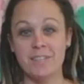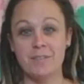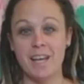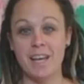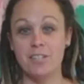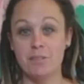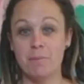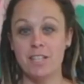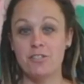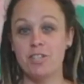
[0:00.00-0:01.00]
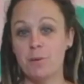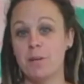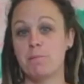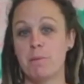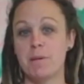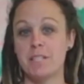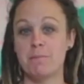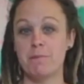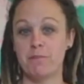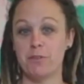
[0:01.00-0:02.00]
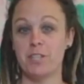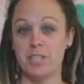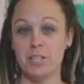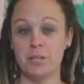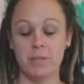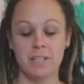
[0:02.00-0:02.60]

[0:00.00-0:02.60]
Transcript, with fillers: Okay, just make sure you ask permission before you do